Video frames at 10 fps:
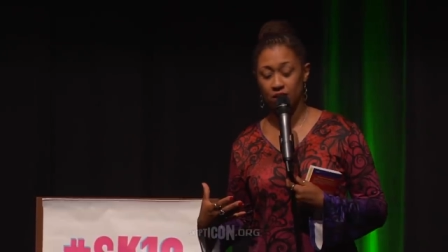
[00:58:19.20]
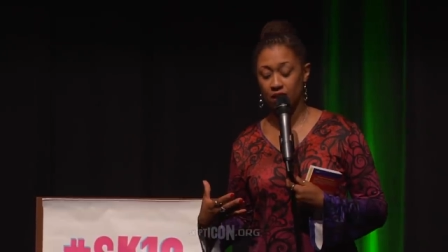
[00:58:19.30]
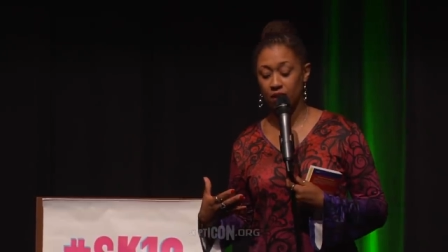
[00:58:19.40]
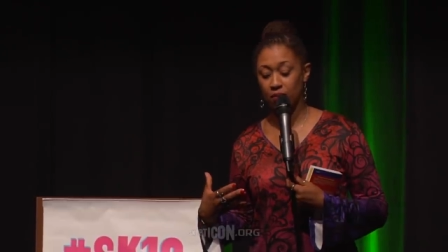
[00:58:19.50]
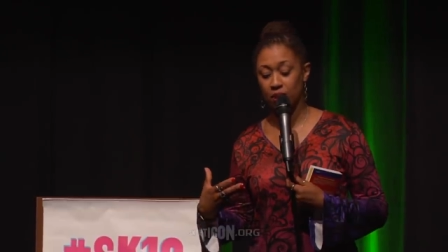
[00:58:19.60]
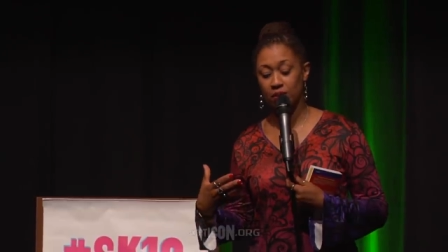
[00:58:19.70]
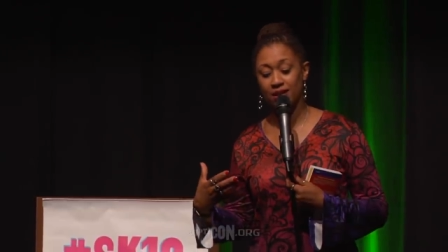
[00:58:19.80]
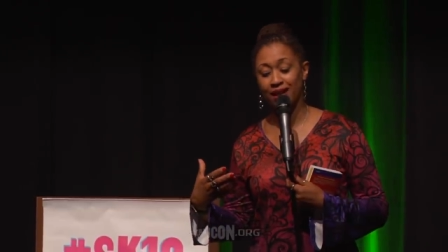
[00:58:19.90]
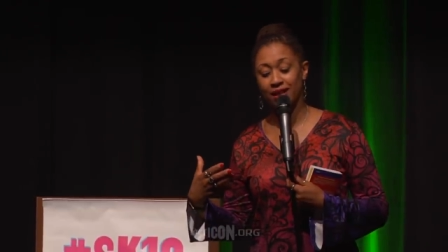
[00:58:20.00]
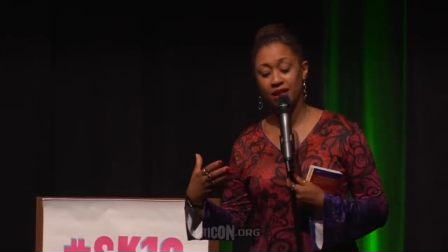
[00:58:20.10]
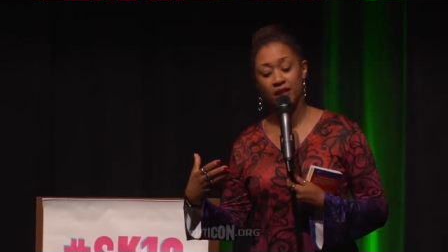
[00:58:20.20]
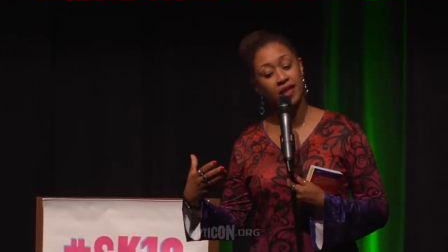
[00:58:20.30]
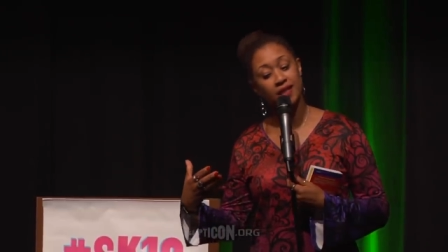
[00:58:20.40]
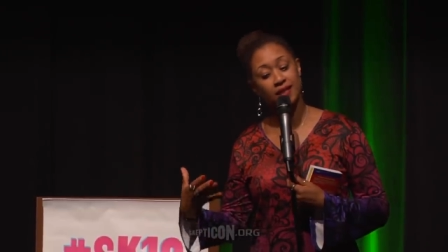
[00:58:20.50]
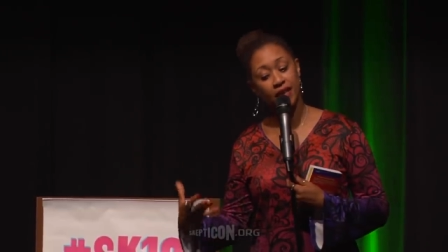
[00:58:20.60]
Now, maybe not in
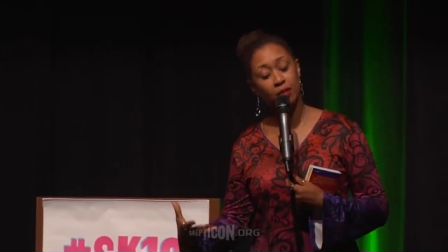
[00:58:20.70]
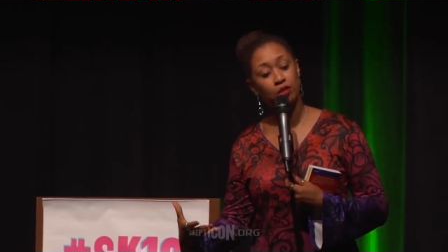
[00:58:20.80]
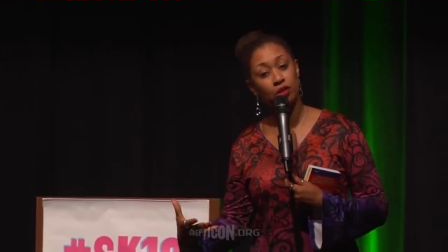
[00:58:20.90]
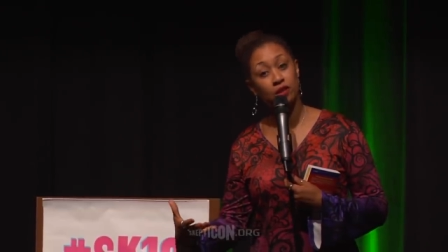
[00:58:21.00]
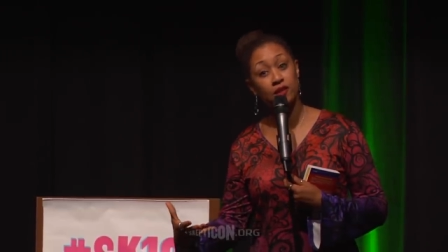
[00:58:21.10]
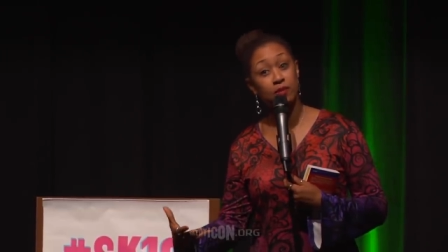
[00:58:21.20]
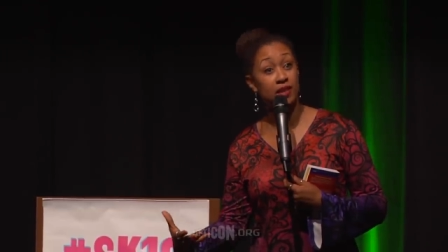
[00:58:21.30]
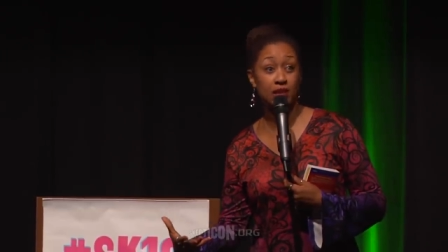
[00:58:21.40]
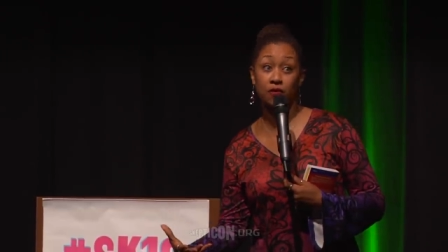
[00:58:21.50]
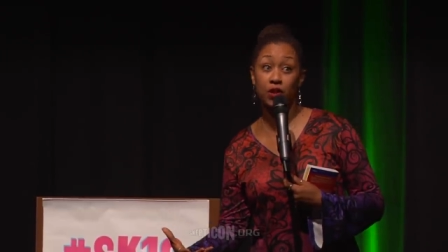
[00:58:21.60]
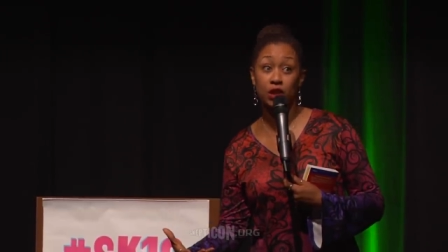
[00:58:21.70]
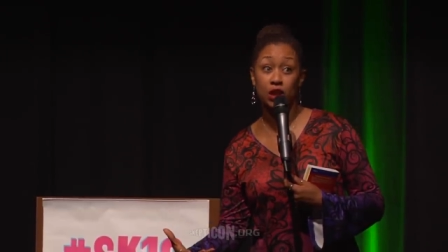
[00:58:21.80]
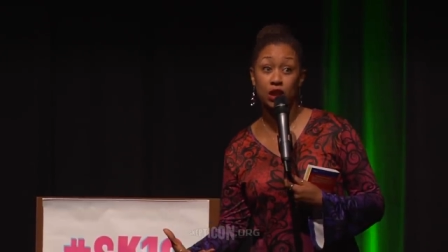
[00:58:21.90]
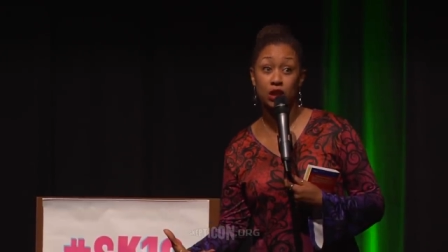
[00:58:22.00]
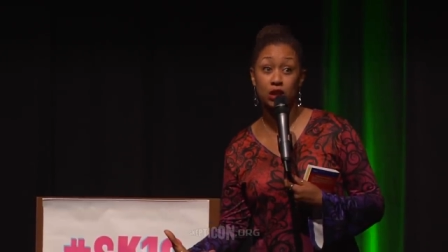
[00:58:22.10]
this neighborhood
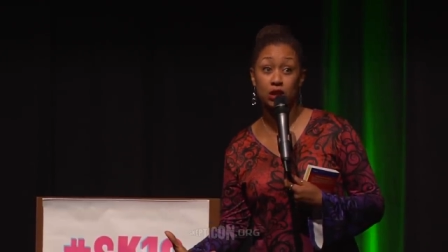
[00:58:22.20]
specifically, because